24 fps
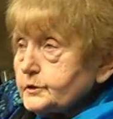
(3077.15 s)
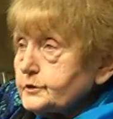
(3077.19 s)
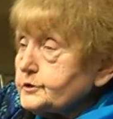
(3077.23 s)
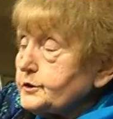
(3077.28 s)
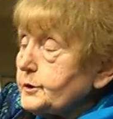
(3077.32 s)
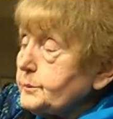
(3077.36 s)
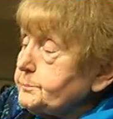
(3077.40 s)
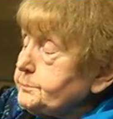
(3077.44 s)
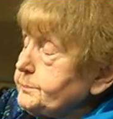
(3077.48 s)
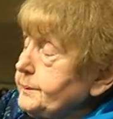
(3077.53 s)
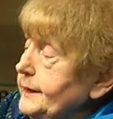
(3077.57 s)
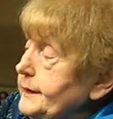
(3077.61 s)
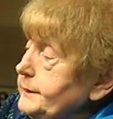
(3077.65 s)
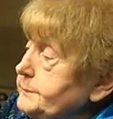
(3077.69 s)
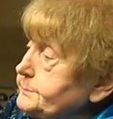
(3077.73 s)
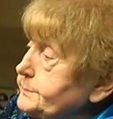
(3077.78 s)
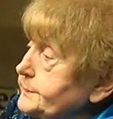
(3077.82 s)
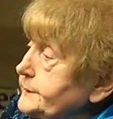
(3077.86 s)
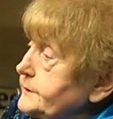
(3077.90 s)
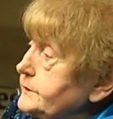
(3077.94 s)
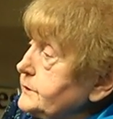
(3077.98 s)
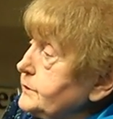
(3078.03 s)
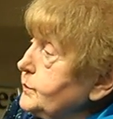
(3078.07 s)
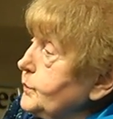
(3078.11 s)
The
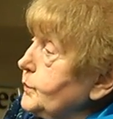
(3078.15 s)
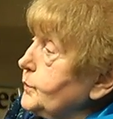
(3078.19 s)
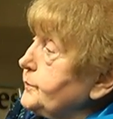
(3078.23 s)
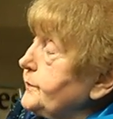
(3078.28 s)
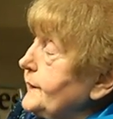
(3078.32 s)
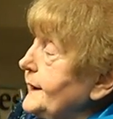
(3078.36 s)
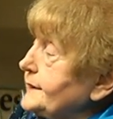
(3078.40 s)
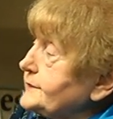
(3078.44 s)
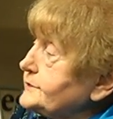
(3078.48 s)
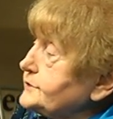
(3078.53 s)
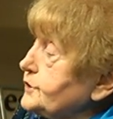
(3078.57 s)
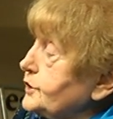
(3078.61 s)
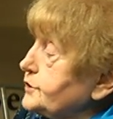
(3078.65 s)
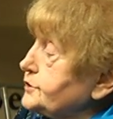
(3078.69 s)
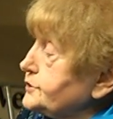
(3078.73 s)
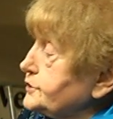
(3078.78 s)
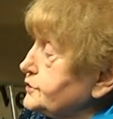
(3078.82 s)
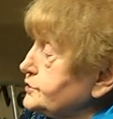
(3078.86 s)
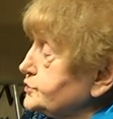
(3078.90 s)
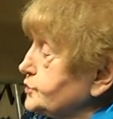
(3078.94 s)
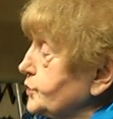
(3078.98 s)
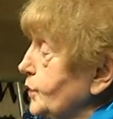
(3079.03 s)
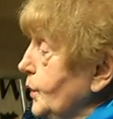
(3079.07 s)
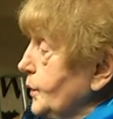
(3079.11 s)
people who were the
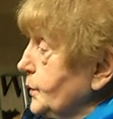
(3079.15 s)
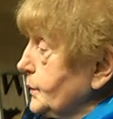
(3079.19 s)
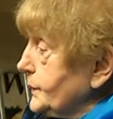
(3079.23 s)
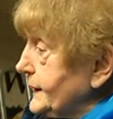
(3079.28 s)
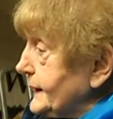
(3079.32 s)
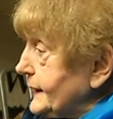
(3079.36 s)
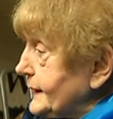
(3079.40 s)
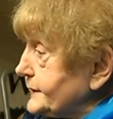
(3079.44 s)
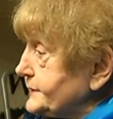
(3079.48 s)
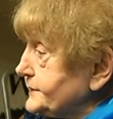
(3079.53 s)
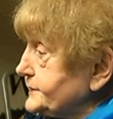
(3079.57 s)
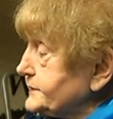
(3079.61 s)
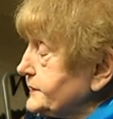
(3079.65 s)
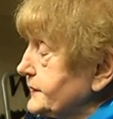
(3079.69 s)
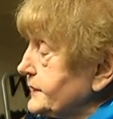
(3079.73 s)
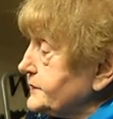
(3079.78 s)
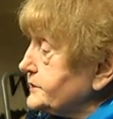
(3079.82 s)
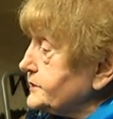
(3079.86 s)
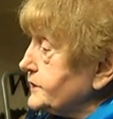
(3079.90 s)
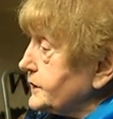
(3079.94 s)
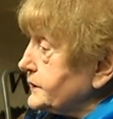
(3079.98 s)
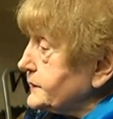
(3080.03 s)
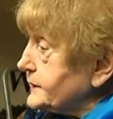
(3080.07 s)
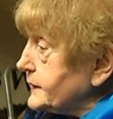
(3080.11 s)
strongest
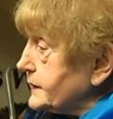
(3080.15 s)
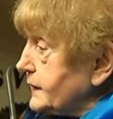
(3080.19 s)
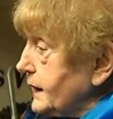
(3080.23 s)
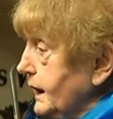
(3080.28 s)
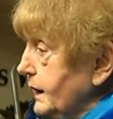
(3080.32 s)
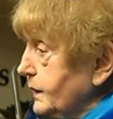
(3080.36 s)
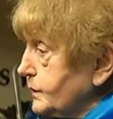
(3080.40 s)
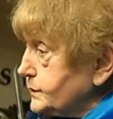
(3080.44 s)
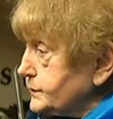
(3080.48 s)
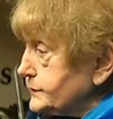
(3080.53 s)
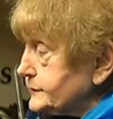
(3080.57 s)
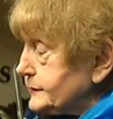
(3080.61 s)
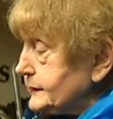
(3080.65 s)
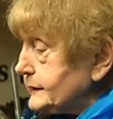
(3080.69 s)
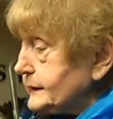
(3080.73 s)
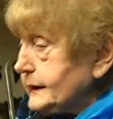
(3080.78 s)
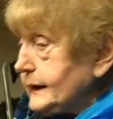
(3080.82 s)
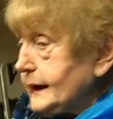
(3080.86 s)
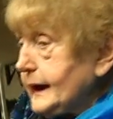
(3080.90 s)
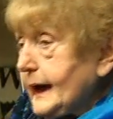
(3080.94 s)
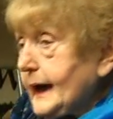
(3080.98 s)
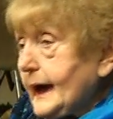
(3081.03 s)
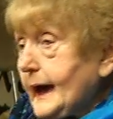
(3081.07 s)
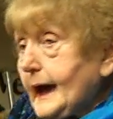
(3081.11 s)
in the crowd
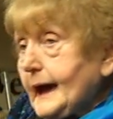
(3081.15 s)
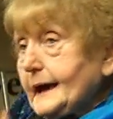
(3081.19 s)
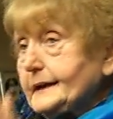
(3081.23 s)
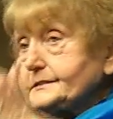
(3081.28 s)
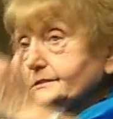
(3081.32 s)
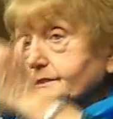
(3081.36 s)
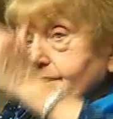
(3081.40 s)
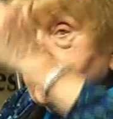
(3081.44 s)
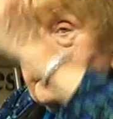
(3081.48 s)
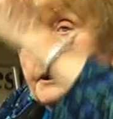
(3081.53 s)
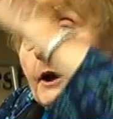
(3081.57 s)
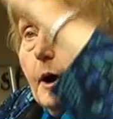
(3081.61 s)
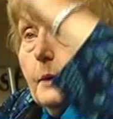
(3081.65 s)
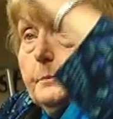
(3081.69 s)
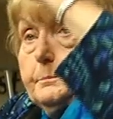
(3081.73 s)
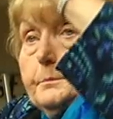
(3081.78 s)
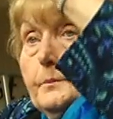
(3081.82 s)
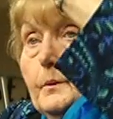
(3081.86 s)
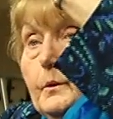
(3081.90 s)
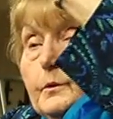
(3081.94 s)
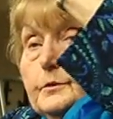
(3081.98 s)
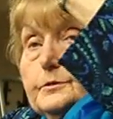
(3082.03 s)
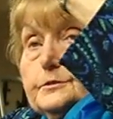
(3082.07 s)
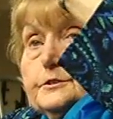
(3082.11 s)
ended
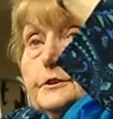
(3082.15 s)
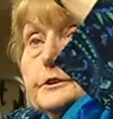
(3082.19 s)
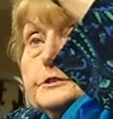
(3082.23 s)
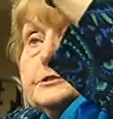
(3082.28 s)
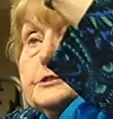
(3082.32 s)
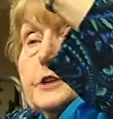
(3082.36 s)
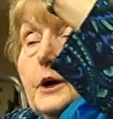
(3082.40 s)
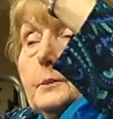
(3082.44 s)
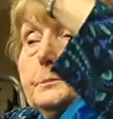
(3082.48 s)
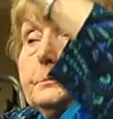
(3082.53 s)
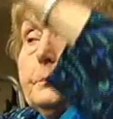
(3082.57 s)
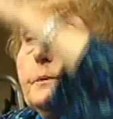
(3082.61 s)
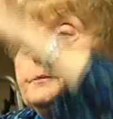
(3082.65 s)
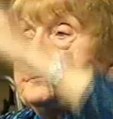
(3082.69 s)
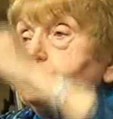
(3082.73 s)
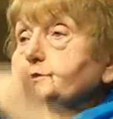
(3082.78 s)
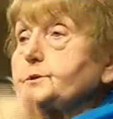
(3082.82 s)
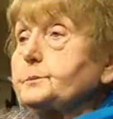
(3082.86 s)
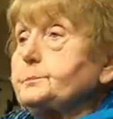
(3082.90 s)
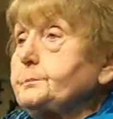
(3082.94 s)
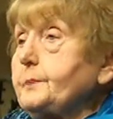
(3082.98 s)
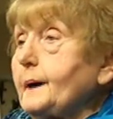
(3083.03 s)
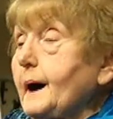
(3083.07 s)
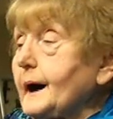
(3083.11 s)
up on the top of
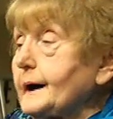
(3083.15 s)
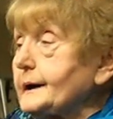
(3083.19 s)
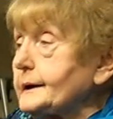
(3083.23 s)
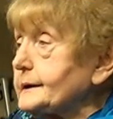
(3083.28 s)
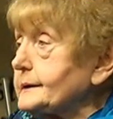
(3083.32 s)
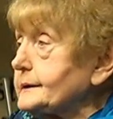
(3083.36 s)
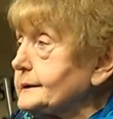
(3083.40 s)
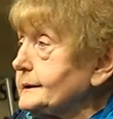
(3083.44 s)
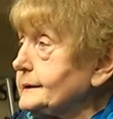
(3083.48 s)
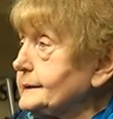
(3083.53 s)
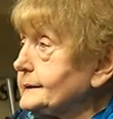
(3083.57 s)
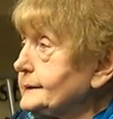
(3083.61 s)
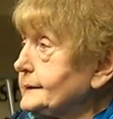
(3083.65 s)
the pile.